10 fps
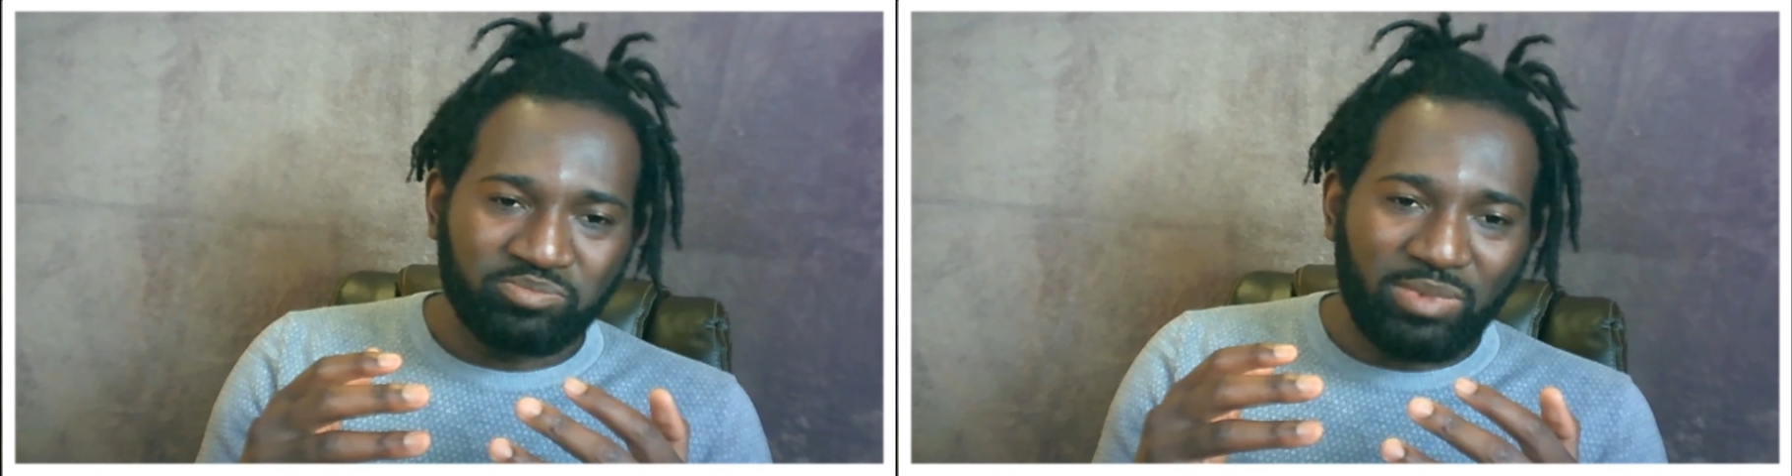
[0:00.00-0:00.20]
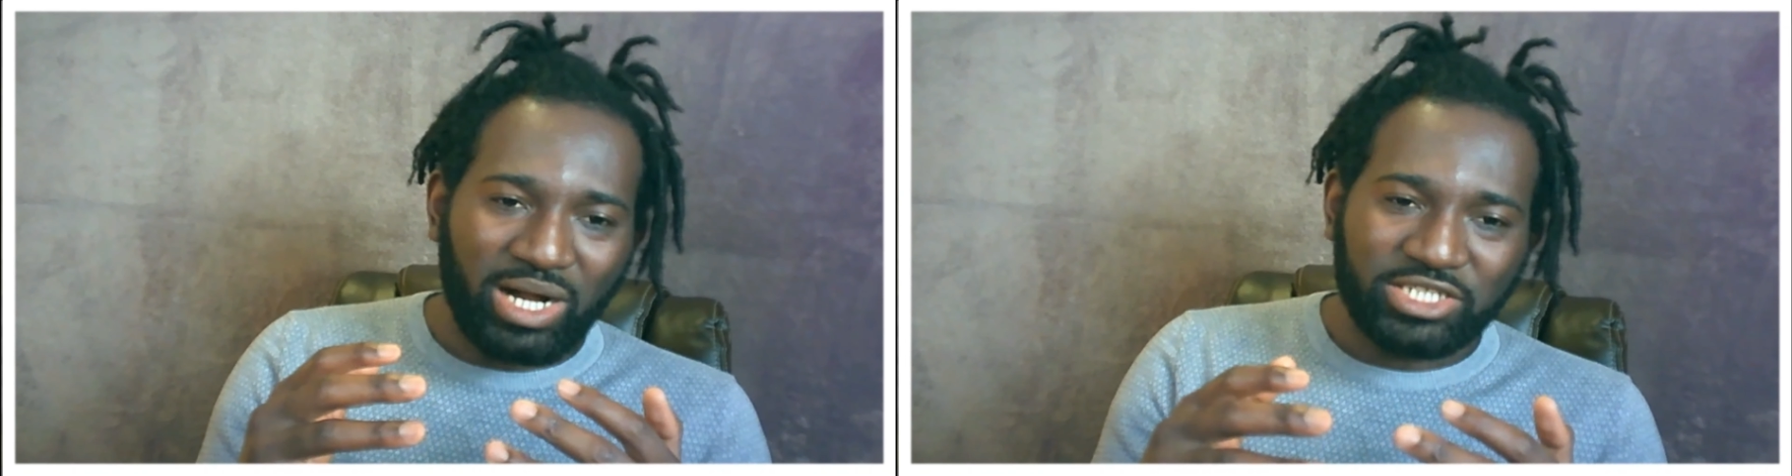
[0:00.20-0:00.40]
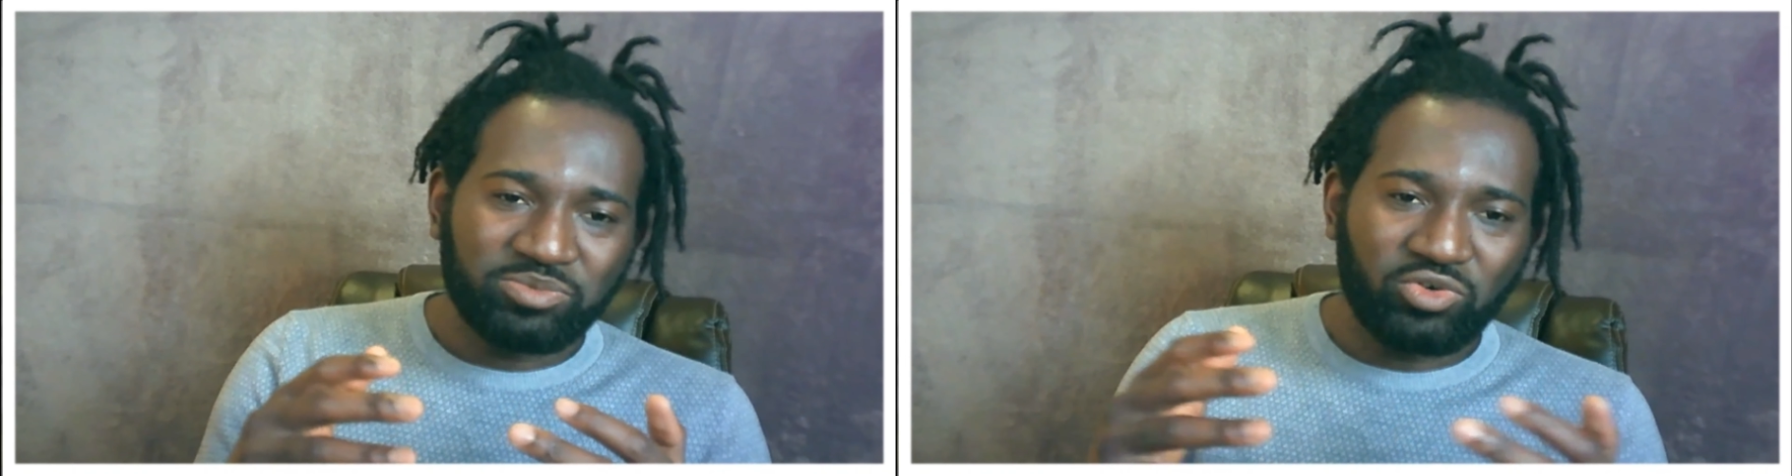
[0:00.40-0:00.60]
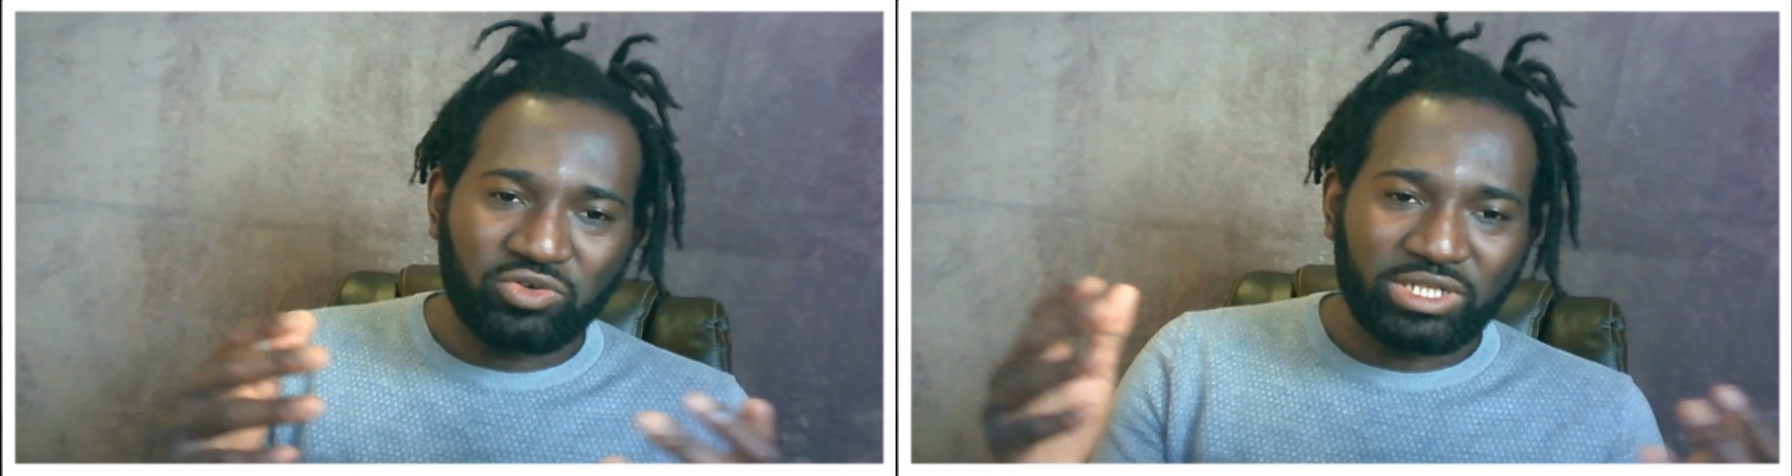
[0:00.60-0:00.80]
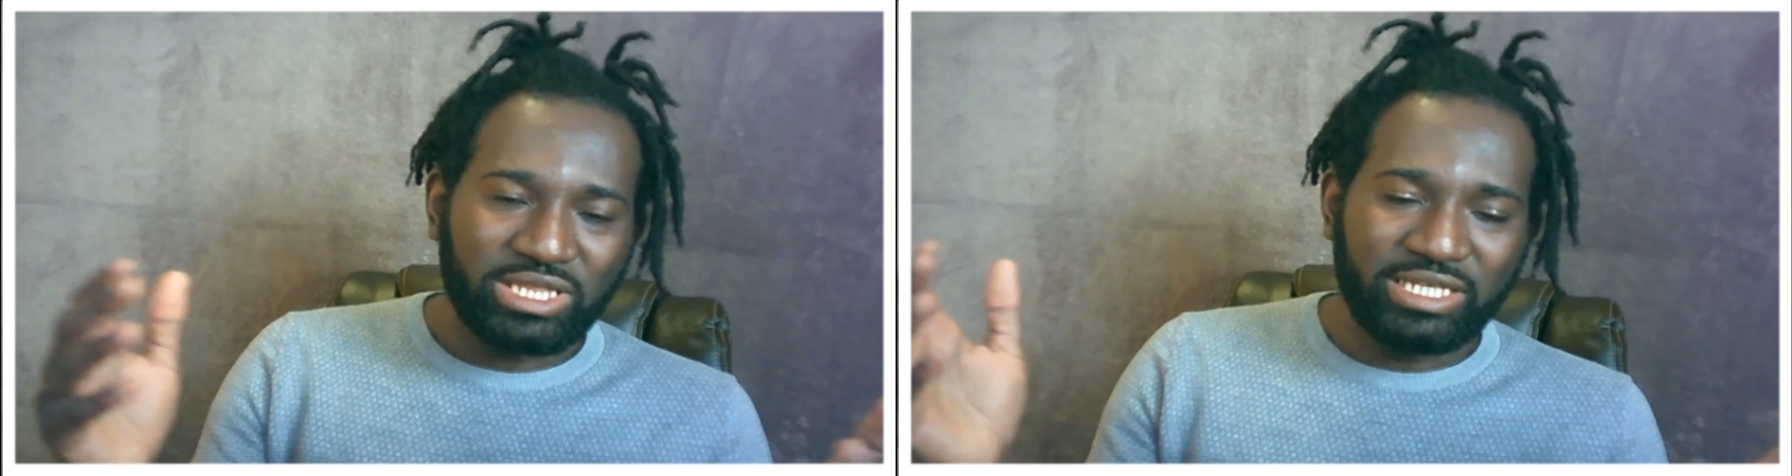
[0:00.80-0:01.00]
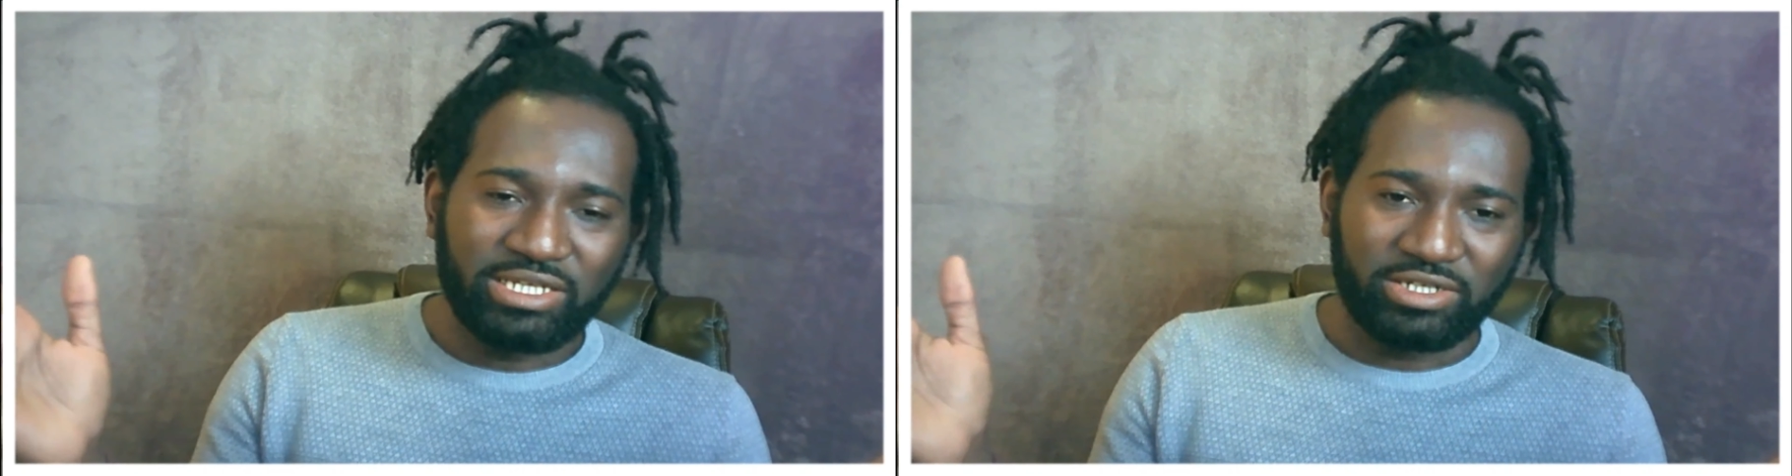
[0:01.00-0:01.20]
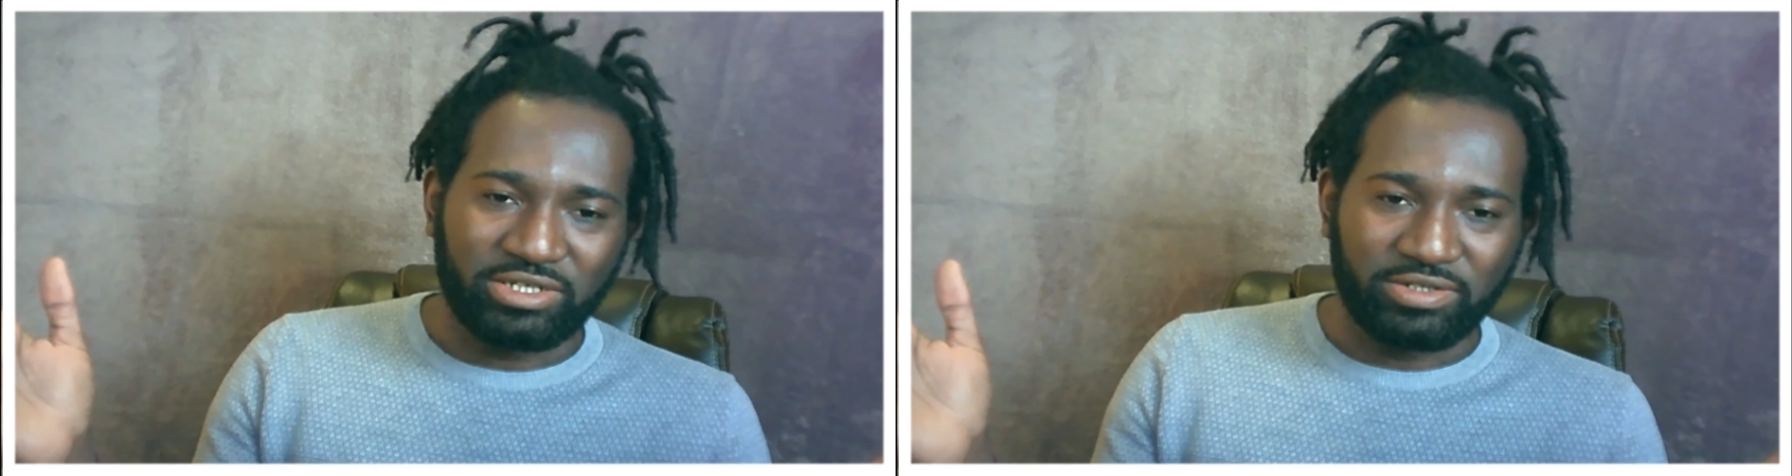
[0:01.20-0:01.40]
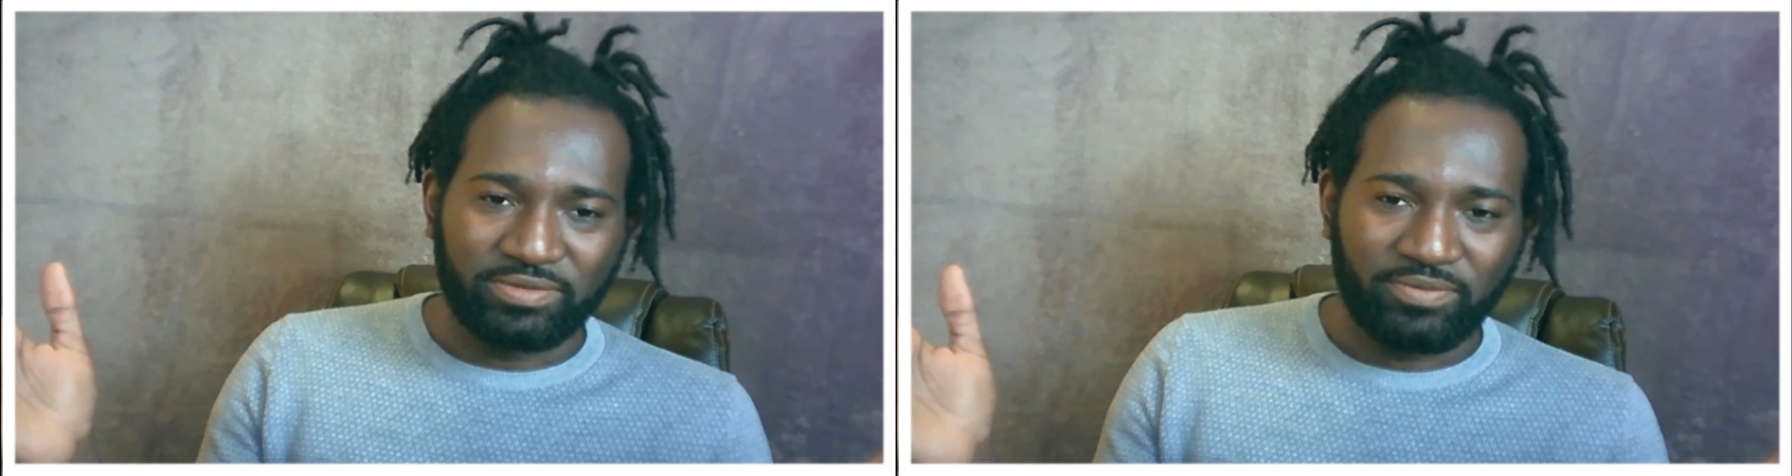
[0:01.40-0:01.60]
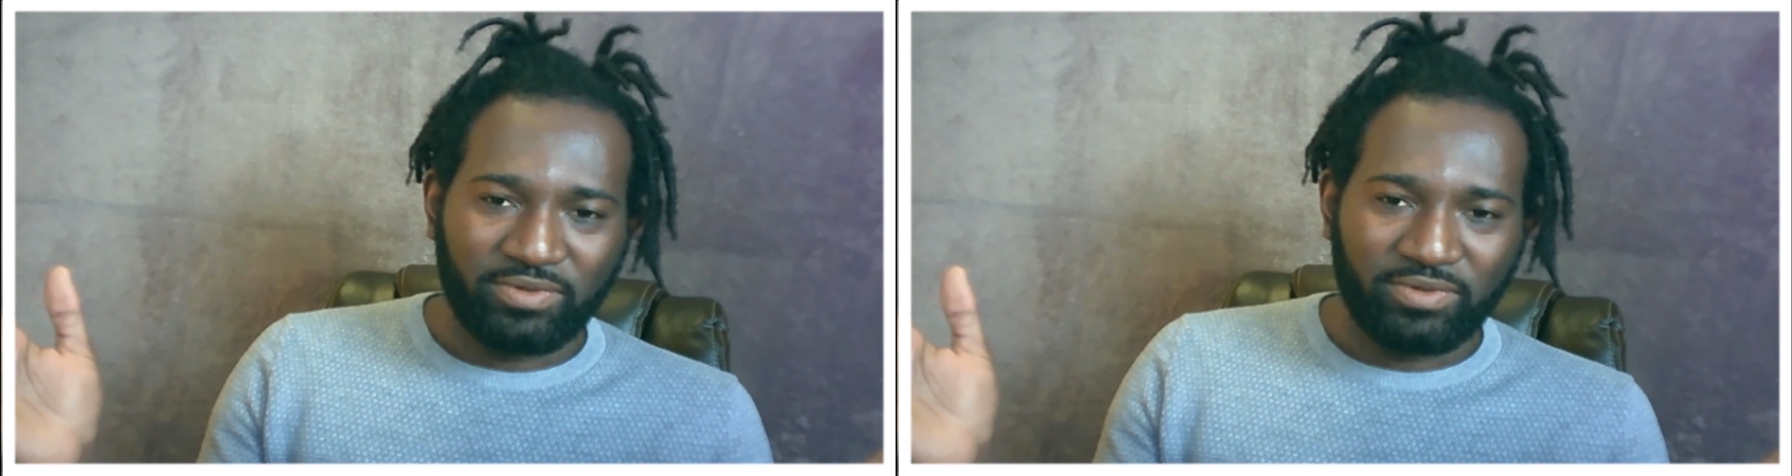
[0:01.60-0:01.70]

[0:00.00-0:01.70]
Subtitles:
much more clear